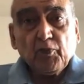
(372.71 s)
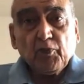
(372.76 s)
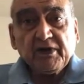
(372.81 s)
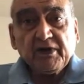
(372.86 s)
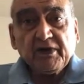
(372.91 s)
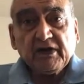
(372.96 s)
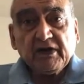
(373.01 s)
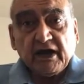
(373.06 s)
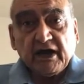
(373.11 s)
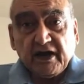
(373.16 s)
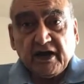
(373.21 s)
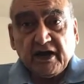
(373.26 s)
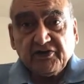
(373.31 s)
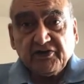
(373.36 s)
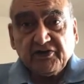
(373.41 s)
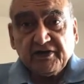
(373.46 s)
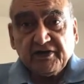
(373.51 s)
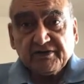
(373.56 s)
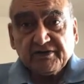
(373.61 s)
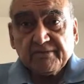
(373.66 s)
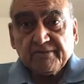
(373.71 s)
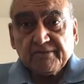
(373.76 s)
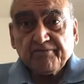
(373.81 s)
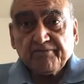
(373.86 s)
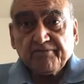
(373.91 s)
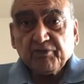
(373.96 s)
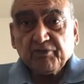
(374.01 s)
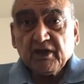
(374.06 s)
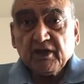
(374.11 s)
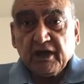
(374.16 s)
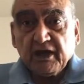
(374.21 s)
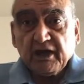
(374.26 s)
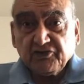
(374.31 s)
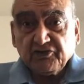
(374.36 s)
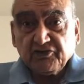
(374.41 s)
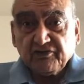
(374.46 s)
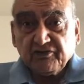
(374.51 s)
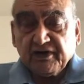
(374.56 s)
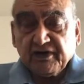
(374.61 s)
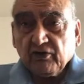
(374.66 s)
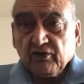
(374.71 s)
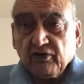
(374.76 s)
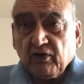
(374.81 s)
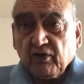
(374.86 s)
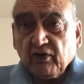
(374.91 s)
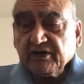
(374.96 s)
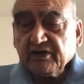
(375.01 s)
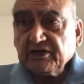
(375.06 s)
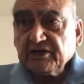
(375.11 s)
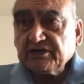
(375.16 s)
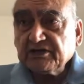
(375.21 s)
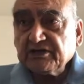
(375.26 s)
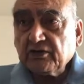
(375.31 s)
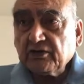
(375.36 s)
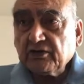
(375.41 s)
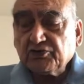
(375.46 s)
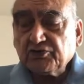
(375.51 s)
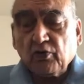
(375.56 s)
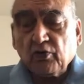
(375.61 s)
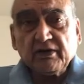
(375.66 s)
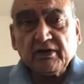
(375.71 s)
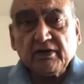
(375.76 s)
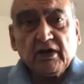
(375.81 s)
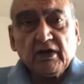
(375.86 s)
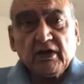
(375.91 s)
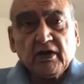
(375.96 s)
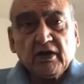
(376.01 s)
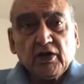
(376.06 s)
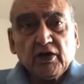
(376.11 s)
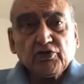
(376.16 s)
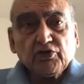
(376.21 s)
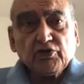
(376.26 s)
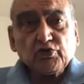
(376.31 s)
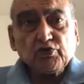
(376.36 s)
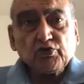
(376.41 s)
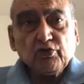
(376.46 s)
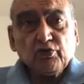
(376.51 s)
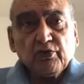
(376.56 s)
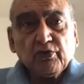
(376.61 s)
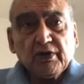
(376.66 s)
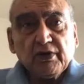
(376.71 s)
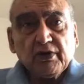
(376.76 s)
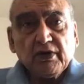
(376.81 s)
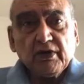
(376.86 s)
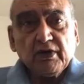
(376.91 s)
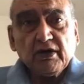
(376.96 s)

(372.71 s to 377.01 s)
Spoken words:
He opened IITs, engineering colleges, and so on. So,